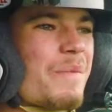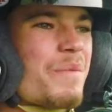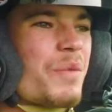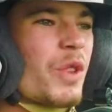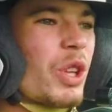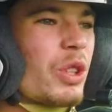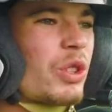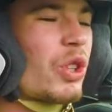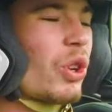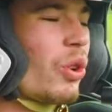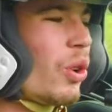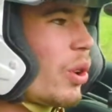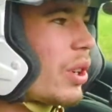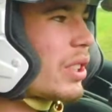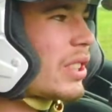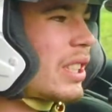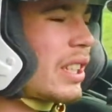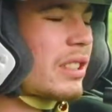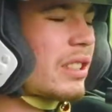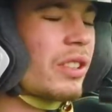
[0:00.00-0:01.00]
The torque,
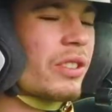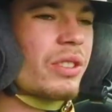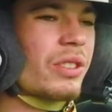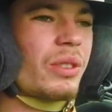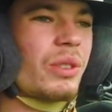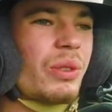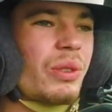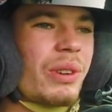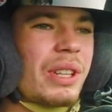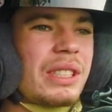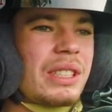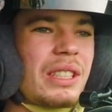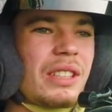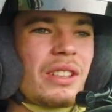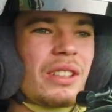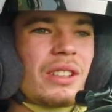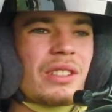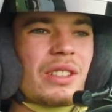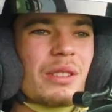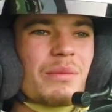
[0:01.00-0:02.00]
620
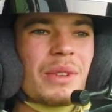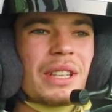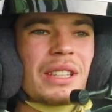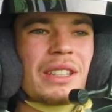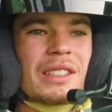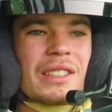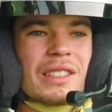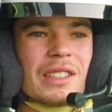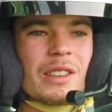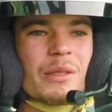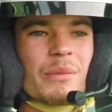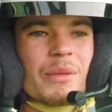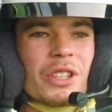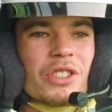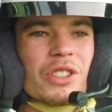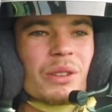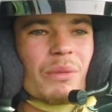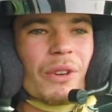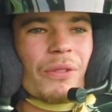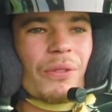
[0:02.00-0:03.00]
Newton meters, as I
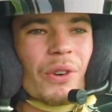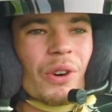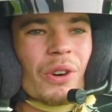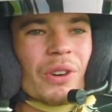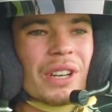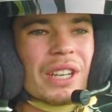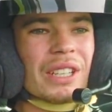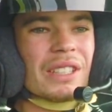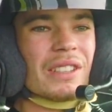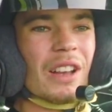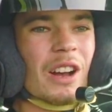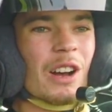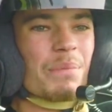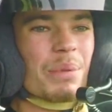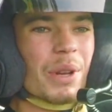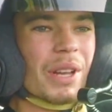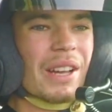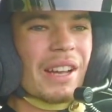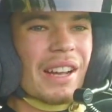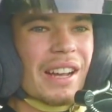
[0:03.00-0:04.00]
mentioned before, it is up,
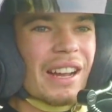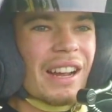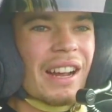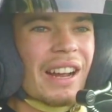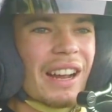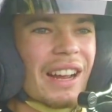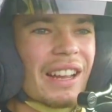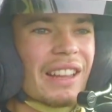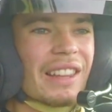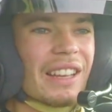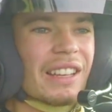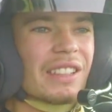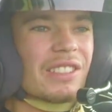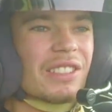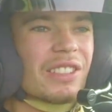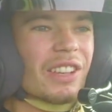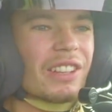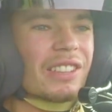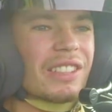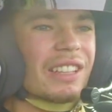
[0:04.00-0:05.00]
and that's
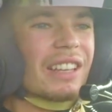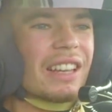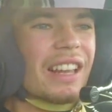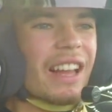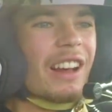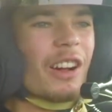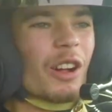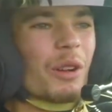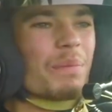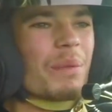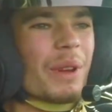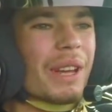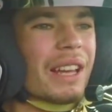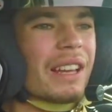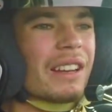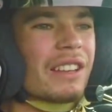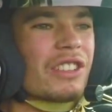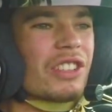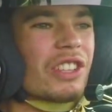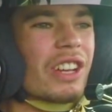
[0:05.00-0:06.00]
certainly helping.
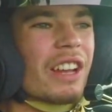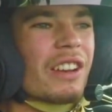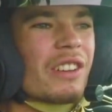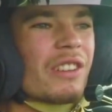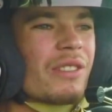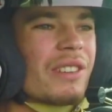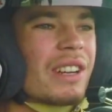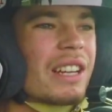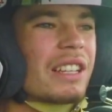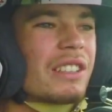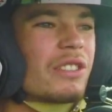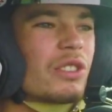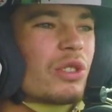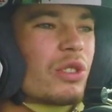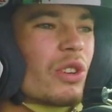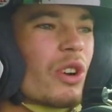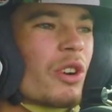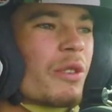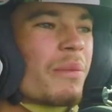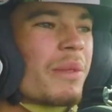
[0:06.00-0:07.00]
And genuinely, it's
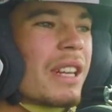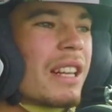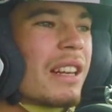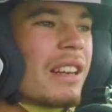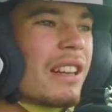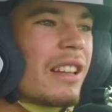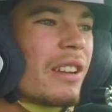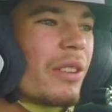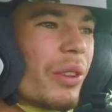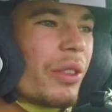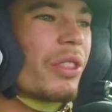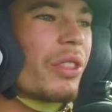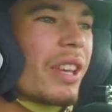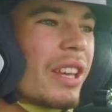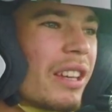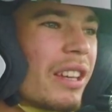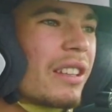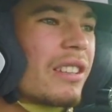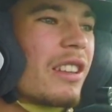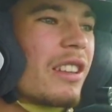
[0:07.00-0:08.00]
so many little
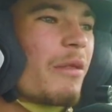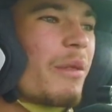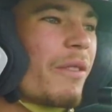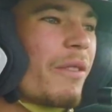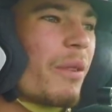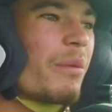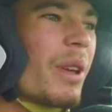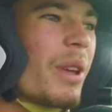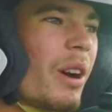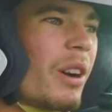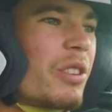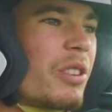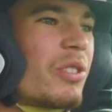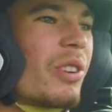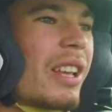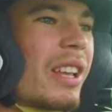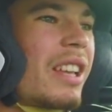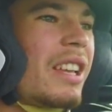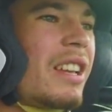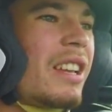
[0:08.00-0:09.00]
things. I mean, from the
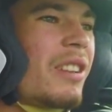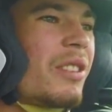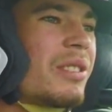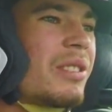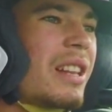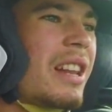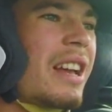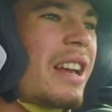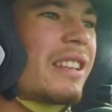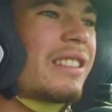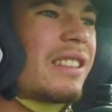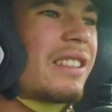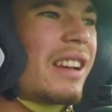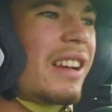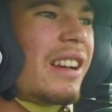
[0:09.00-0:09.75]
100 kilos less,